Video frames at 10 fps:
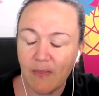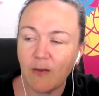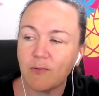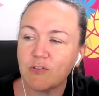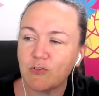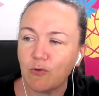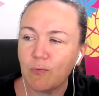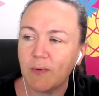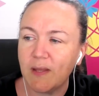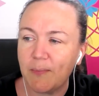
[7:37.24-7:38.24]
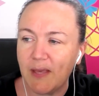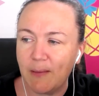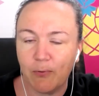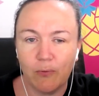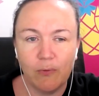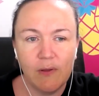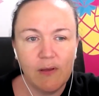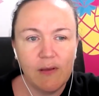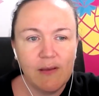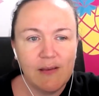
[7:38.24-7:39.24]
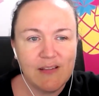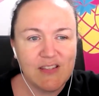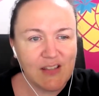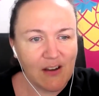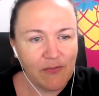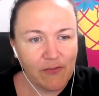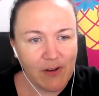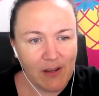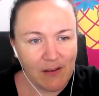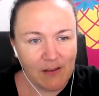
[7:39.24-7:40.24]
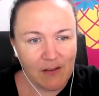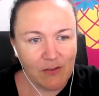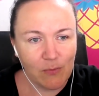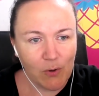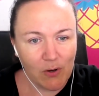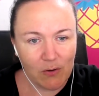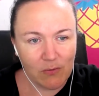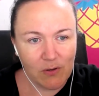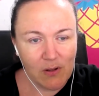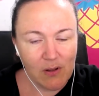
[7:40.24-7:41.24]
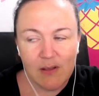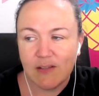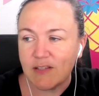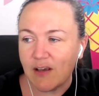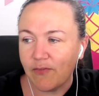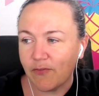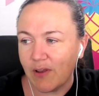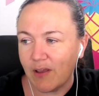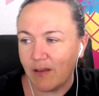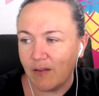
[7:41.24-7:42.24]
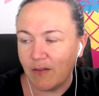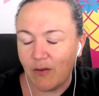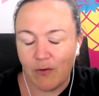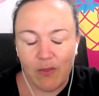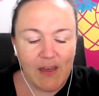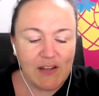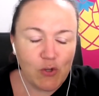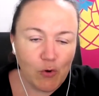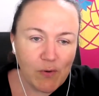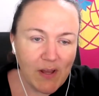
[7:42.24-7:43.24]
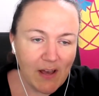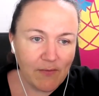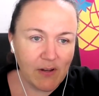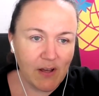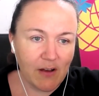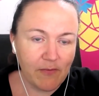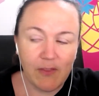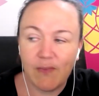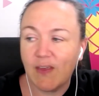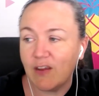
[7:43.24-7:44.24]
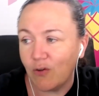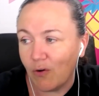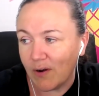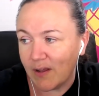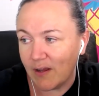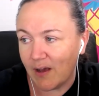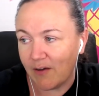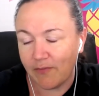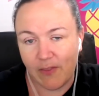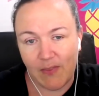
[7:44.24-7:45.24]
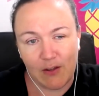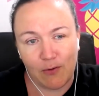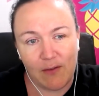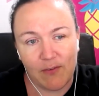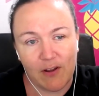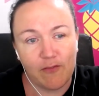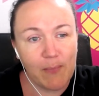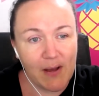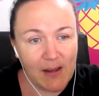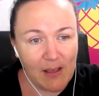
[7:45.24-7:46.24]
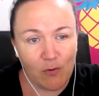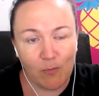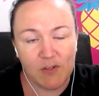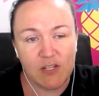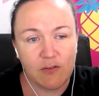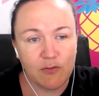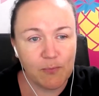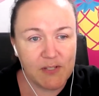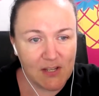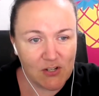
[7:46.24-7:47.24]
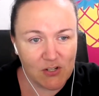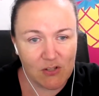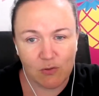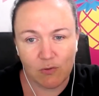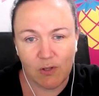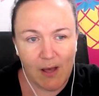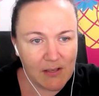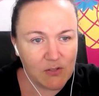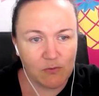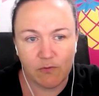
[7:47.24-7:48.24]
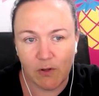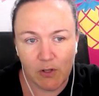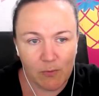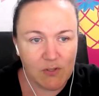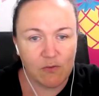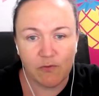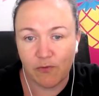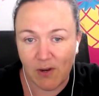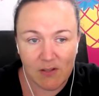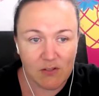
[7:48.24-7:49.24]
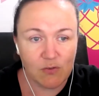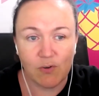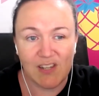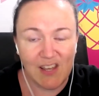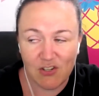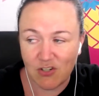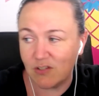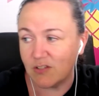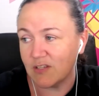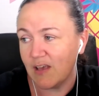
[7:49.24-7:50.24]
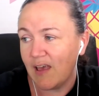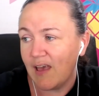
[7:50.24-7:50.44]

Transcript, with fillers: There are so many people suffering in the world, suffering, you know, that they don't have enough, that they're not enough, that they don't have enough money or material possessions or likes or followers or friends or connections.